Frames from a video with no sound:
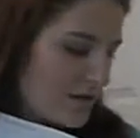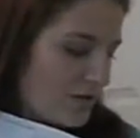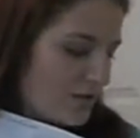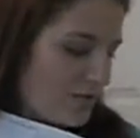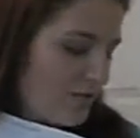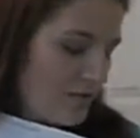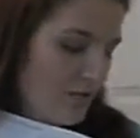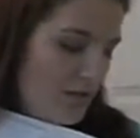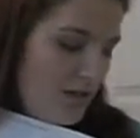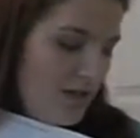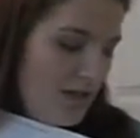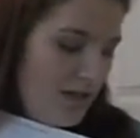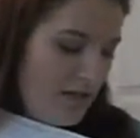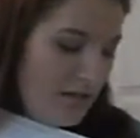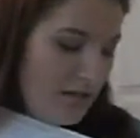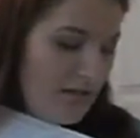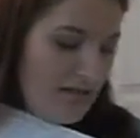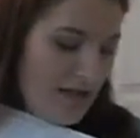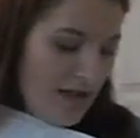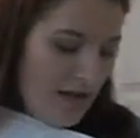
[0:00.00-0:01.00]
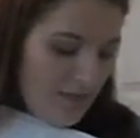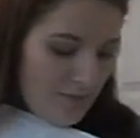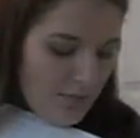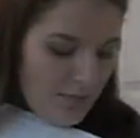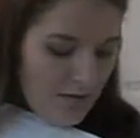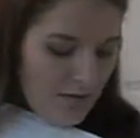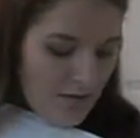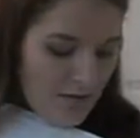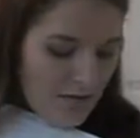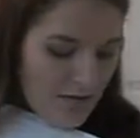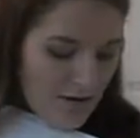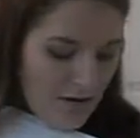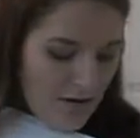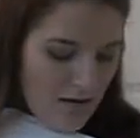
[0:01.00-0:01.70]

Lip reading: It's really in depth.